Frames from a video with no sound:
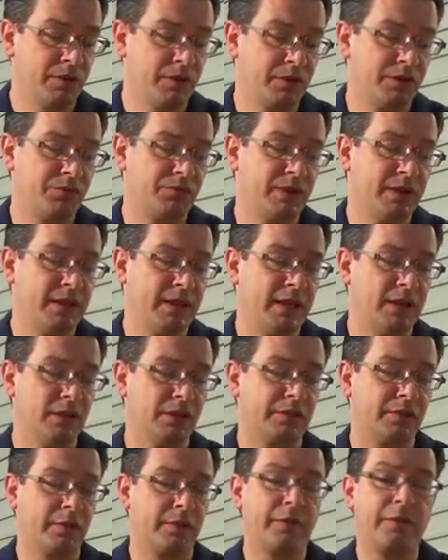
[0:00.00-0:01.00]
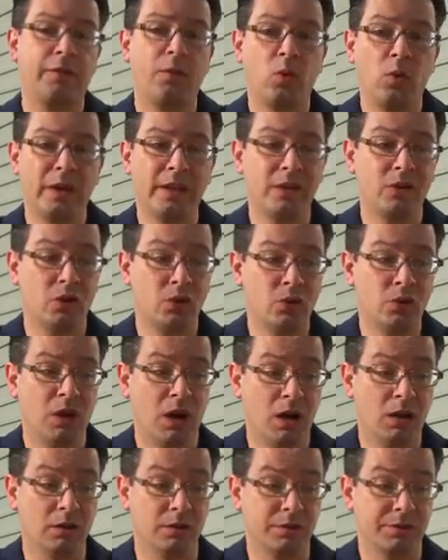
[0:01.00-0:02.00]
This retails for
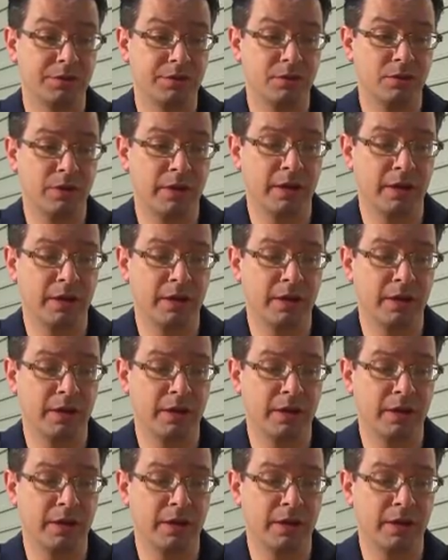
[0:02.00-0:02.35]
$42.